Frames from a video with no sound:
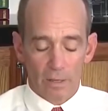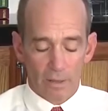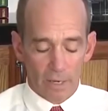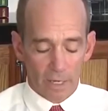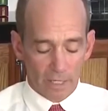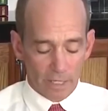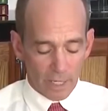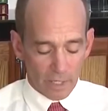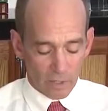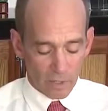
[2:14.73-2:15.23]

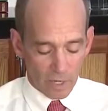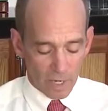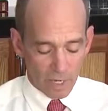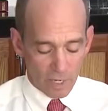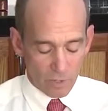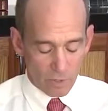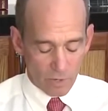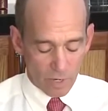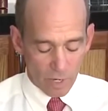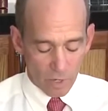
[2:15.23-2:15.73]
because that's going
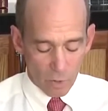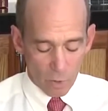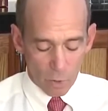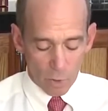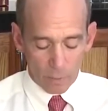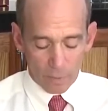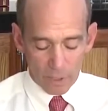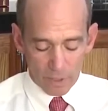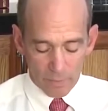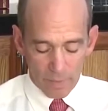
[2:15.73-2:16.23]
to do an
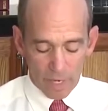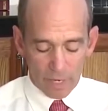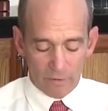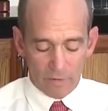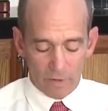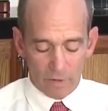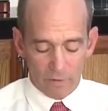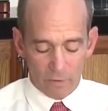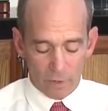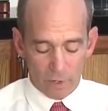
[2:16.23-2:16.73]
enormous
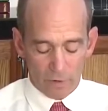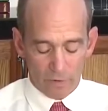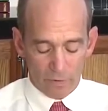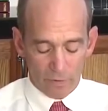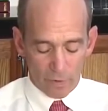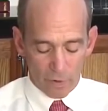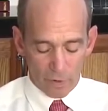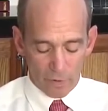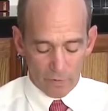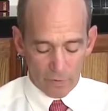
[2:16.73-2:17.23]
benefit
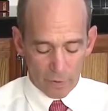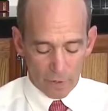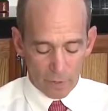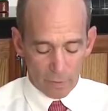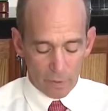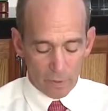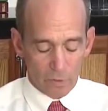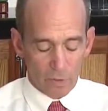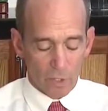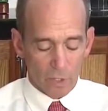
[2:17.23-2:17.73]
for your
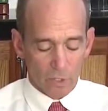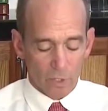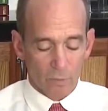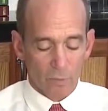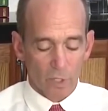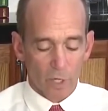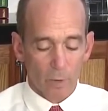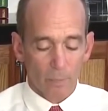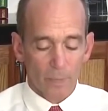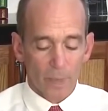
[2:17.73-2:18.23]
immune
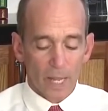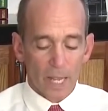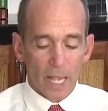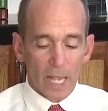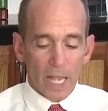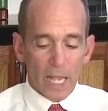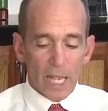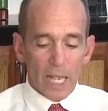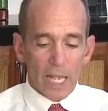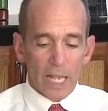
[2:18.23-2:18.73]
system. So
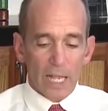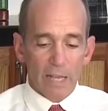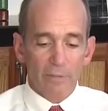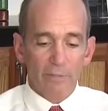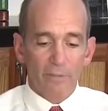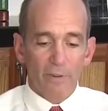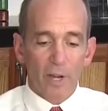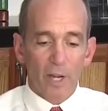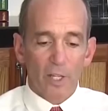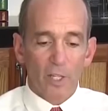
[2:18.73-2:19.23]

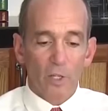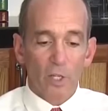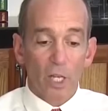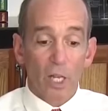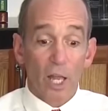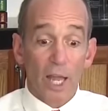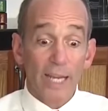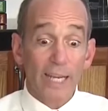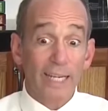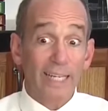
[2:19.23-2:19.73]
if you'd
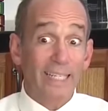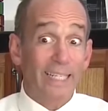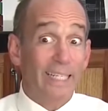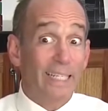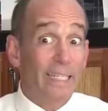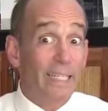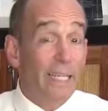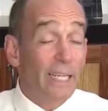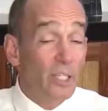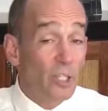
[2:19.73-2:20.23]
like
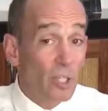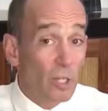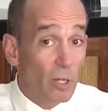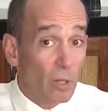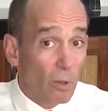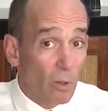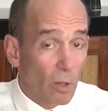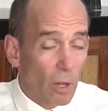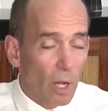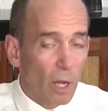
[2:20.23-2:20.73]

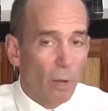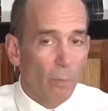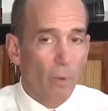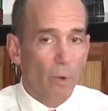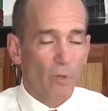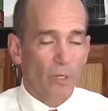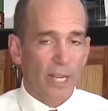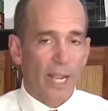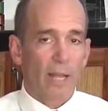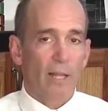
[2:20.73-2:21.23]
additional
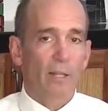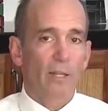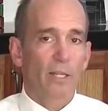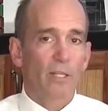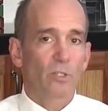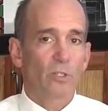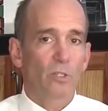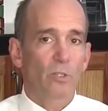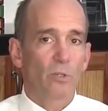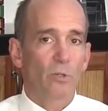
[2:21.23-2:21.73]

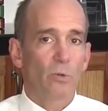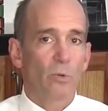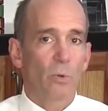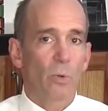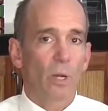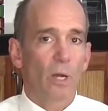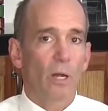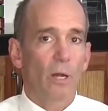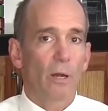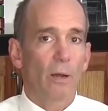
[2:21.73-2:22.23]
modalities
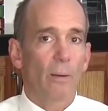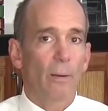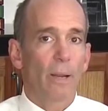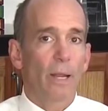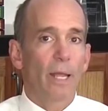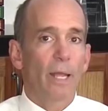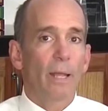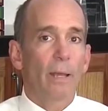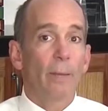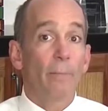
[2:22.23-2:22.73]
to
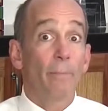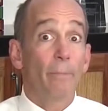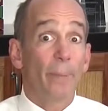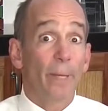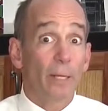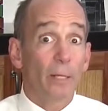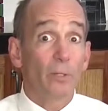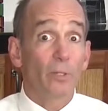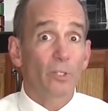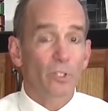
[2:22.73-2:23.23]

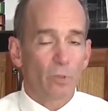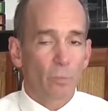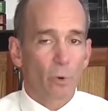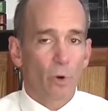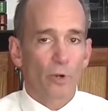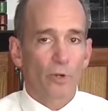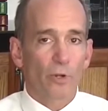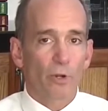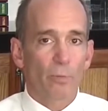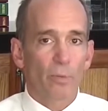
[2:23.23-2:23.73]
build and
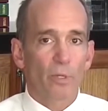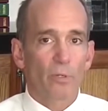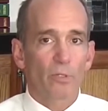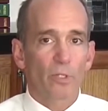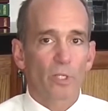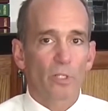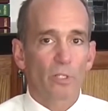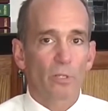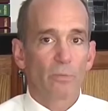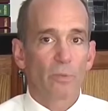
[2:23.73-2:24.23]
support your immune
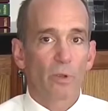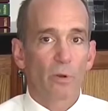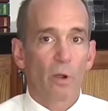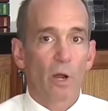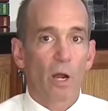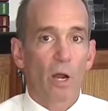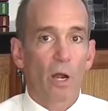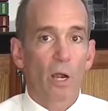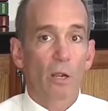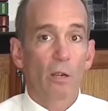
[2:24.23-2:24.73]
system, there
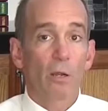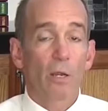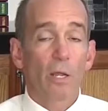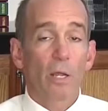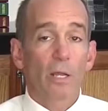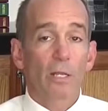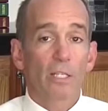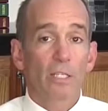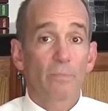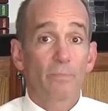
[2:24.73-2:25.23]
are
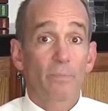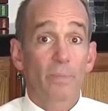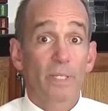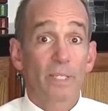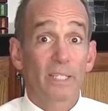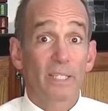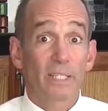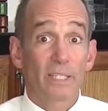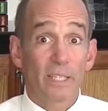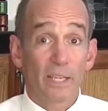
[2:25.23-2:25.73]

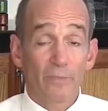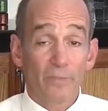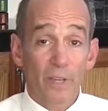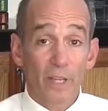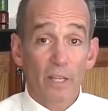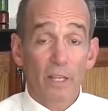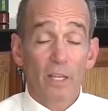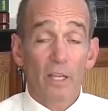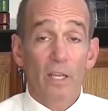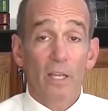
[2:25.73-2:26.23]

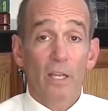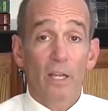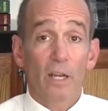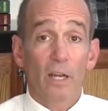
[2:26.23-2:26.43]
specific